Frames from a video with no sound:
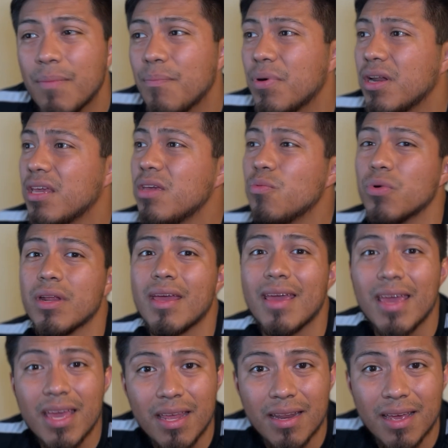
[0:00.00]
but he would
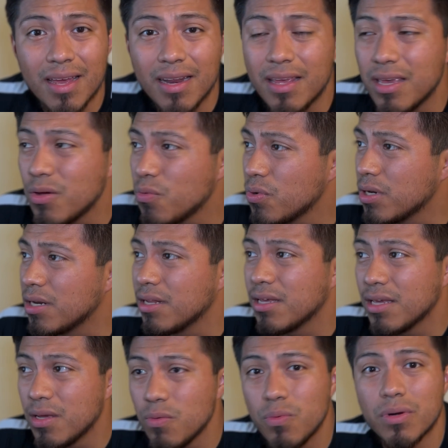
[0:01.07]
hit, and he
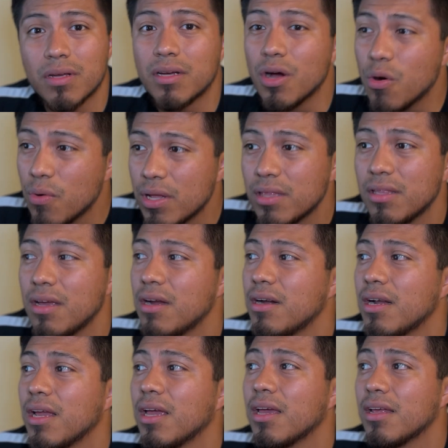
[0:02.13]
would go in
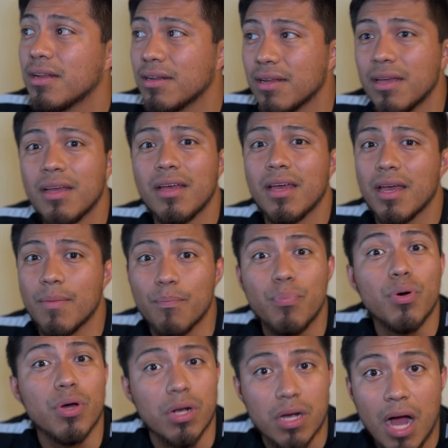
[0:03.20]
there and
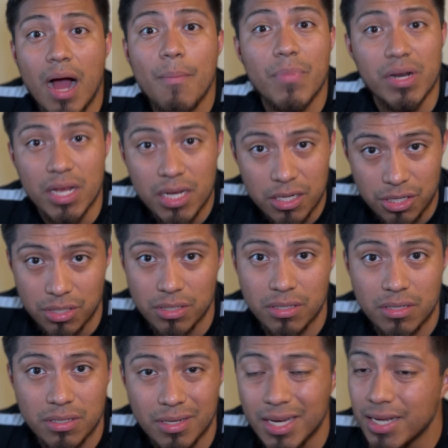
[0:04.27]
put
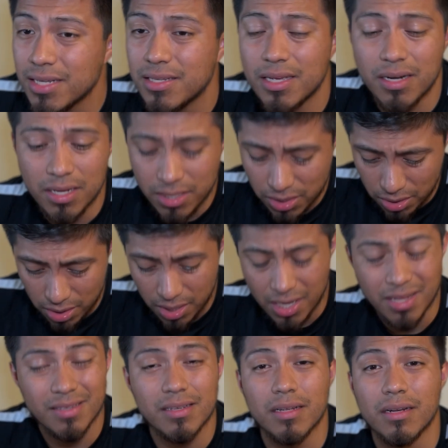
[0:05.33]
combinations. Like I said, he stood
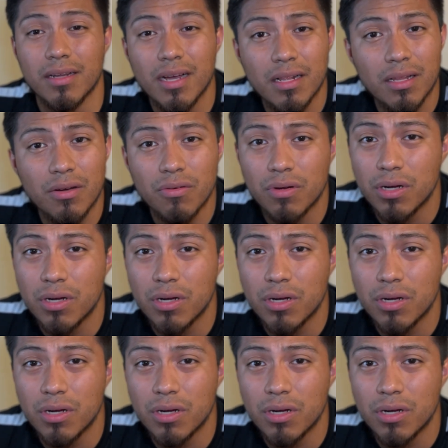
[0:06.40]
against Canelo,